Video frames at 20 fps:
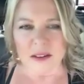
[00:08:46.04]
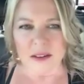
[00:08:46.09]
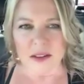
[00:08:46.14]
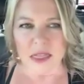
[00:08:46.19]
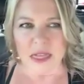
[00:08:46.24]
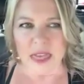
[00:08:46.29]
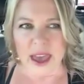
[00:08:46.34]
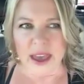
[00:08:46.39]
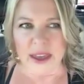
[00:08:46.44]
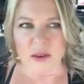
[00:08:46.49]

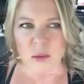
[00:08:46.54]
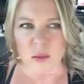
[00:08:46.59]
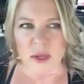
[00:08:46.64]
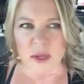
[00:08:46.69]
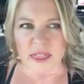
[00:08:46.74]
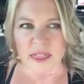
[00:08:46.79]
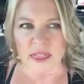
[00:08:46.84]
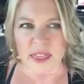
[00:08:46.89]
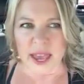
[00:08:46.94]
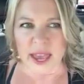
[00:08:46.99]
that
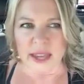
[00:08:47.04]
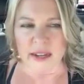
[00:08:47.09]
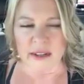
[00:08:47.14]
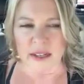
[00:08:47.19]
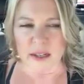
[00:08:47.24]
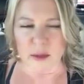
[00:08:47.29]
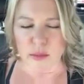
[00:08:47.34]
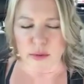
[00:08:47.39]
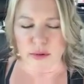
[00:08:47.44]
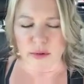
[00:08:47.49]
we then
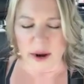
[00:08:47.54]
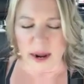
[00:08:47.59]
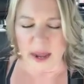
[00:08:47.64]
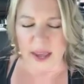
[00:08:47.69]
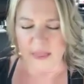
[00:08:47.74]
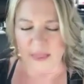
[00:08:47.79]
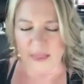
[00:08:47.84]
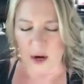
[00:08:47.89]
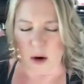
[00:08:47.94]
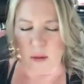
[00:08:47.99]
can
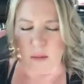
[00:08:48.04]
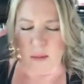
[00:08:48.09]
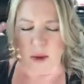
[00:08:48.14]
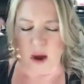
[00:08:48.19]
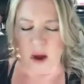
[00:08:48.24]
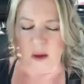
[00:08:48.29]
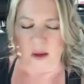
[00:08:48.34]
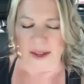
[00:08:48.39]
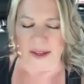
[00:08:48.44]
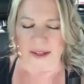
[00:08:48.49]
pray that our
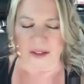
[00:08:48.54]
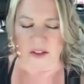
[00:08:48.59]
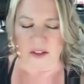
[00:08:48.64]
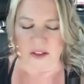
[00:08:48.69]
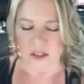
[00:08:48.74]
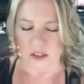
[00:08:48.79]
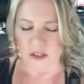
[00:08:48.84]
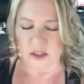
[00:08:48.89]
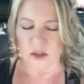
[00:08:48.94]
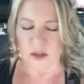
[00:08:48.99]
mind,
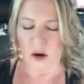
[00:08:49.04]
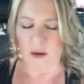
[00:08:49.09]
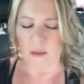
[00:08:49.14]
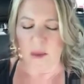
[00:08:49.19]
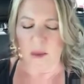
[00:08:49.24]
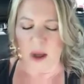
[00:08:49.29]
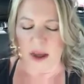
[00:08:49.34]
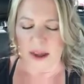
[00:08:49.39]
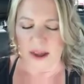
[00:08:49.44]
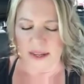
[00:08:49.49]
because it's our
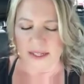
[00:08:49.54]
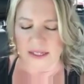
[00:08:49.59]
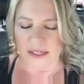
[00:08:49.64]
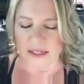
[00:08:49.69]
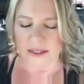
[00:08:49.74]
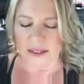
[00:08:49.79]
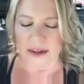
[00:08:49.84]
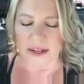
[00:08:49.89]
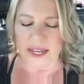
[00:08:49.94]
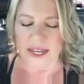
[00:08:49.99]
mind
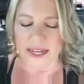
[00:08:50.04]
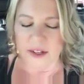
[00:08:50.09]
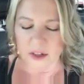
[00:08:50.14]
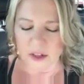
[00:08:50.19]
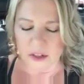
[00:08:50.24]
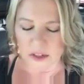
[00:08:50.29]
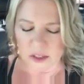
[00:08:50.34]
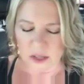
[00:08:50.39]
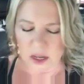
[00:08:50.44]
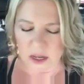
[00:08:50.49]
that
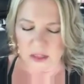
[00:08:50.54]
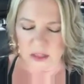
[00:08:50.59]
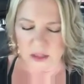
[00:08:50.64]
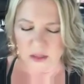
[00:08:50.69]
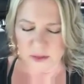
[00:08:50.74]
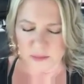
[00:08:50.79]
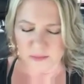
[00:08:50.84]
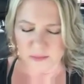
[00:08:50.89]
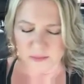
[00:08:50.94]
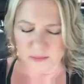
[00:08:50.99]
hinders
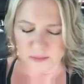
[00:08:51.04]
us,